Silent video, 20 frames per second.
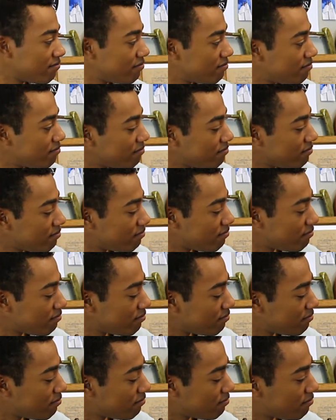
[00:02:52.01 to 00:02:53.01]

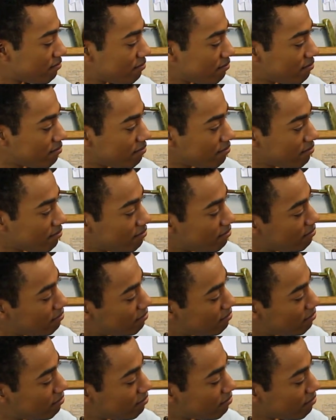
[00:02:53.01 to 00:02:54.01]

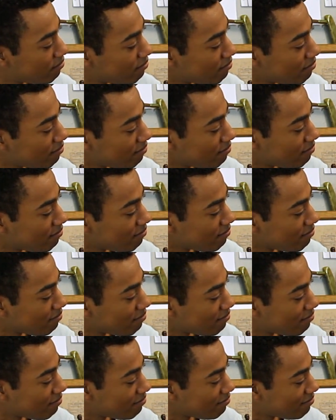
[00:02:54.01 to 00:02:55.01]

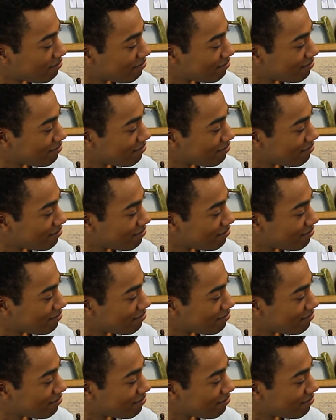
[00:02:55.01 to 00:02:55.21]
(silent)